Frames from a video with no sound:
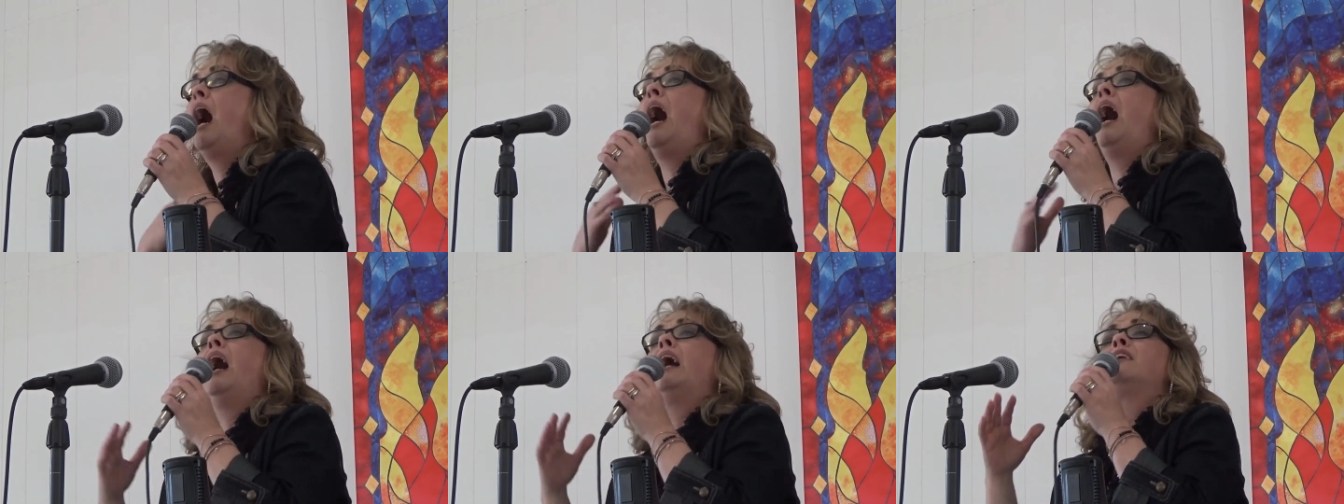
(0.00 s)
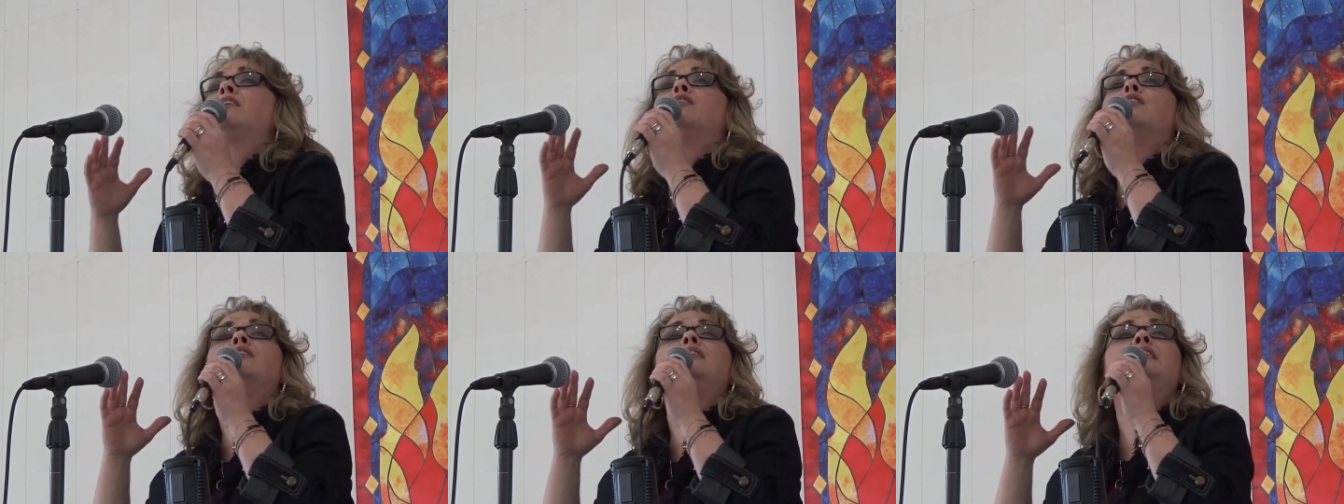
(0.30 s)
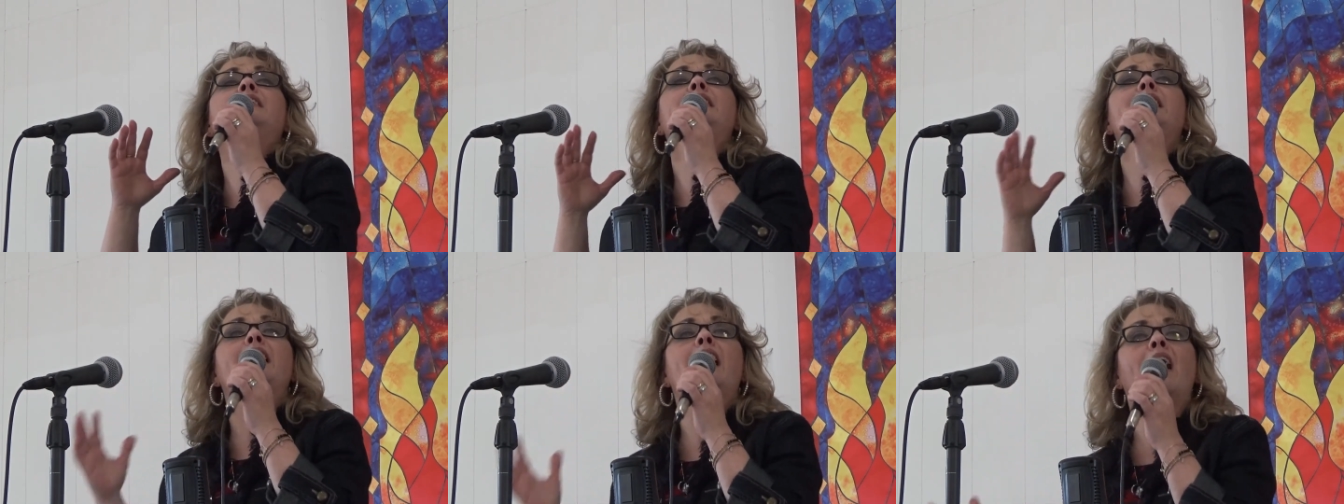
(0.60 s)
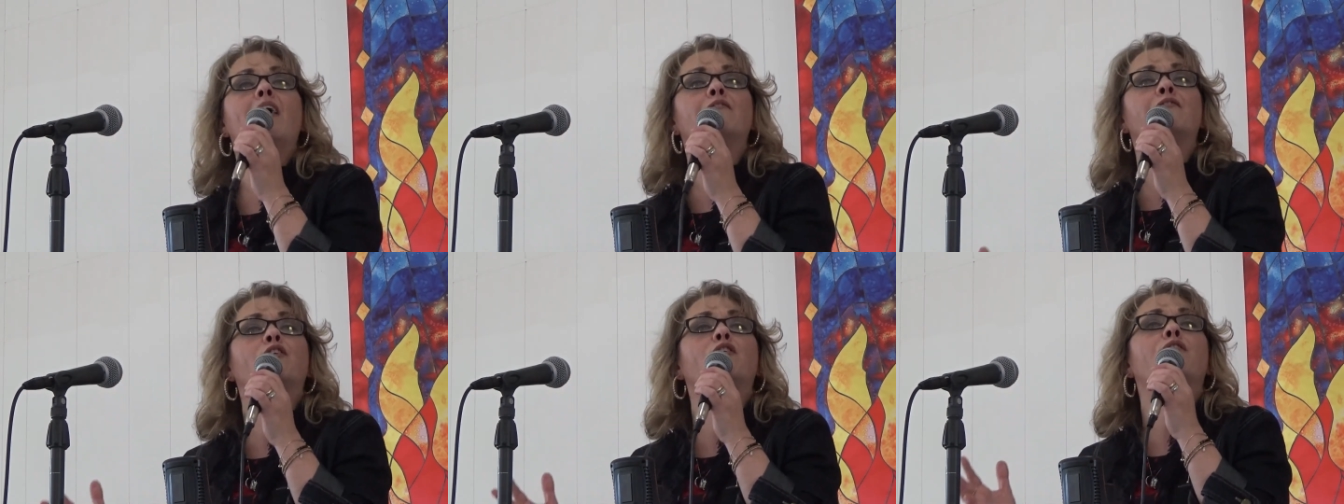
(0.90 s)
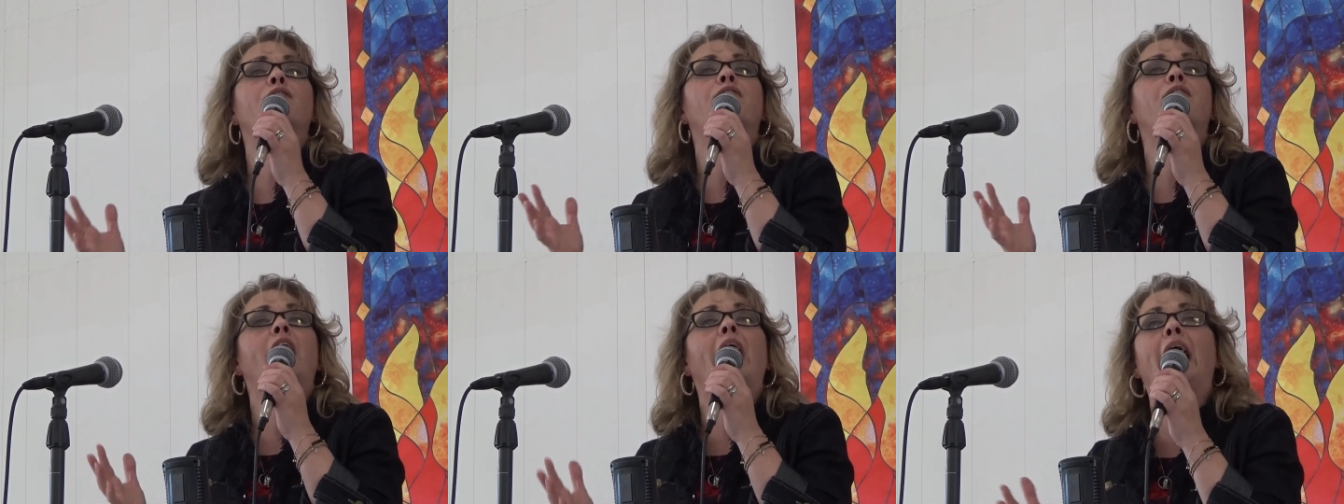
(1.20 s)
I could never
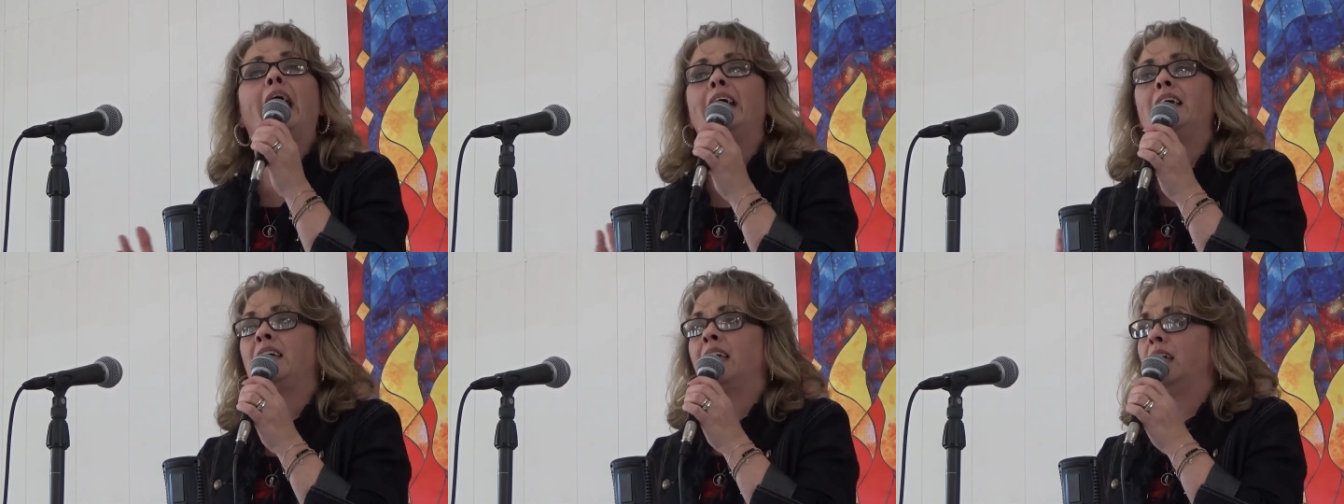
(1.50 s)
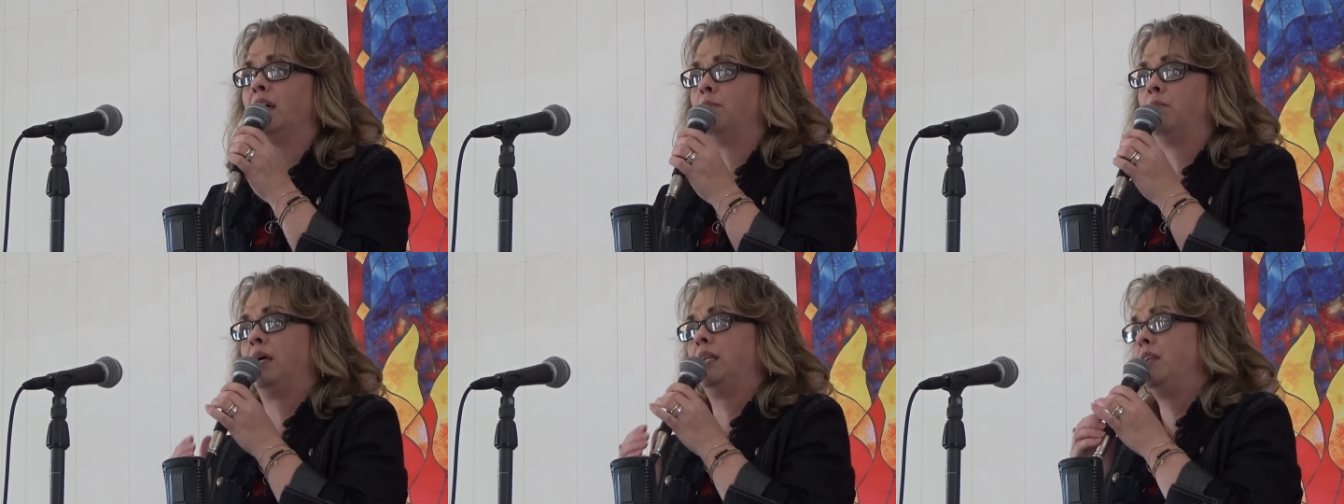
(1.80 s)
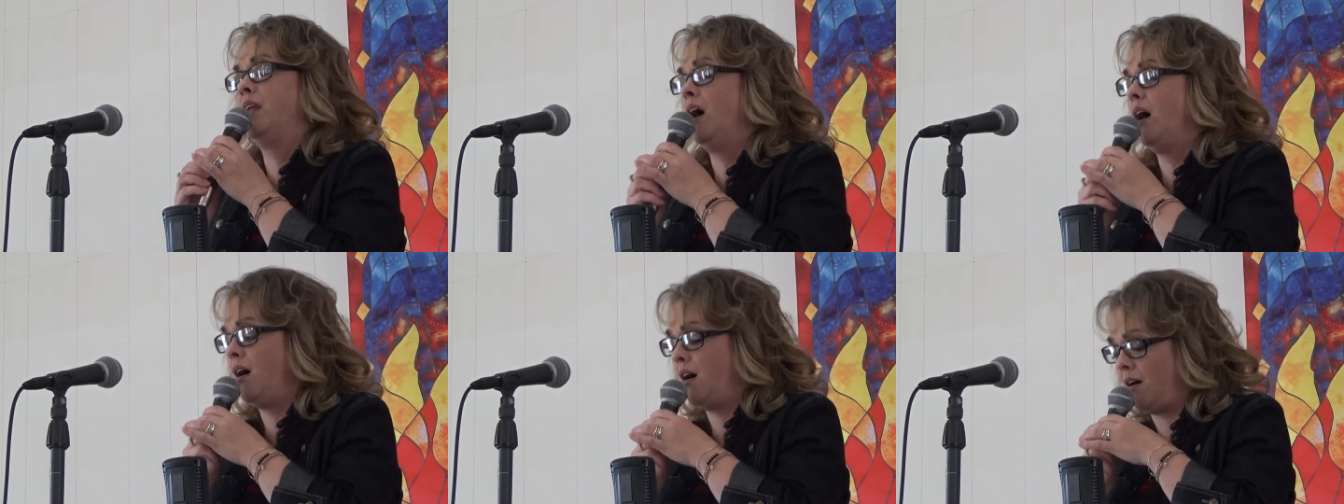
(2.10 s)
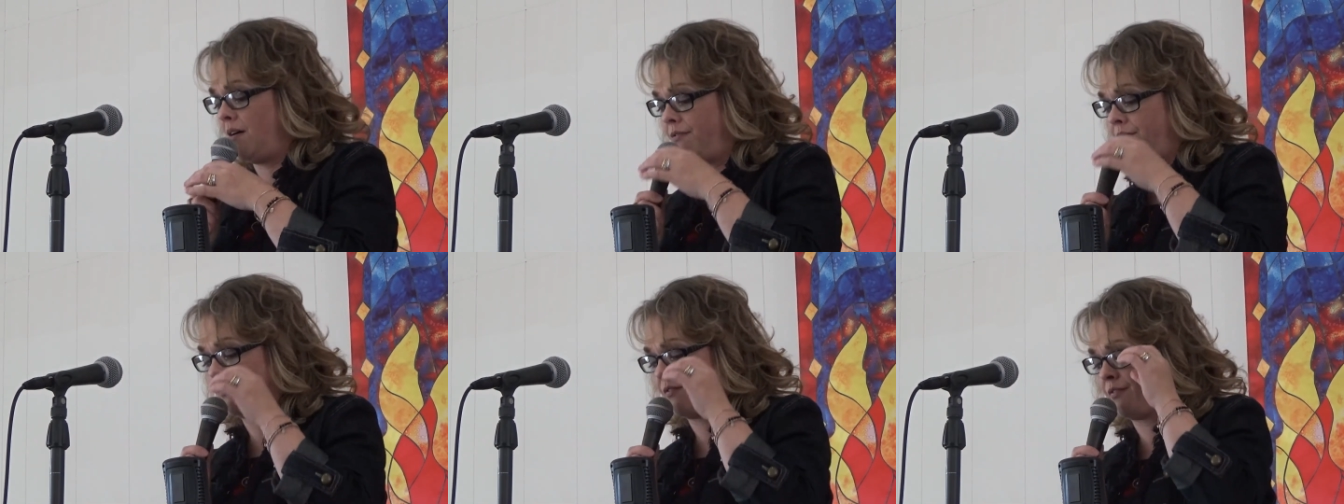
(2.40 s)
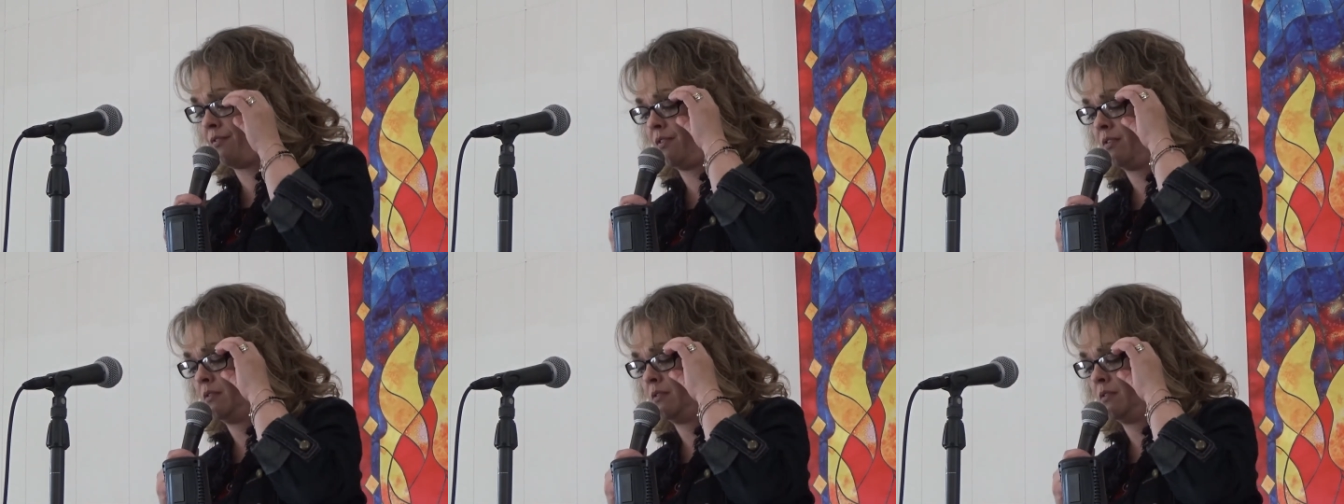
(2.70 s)
thank Him enough.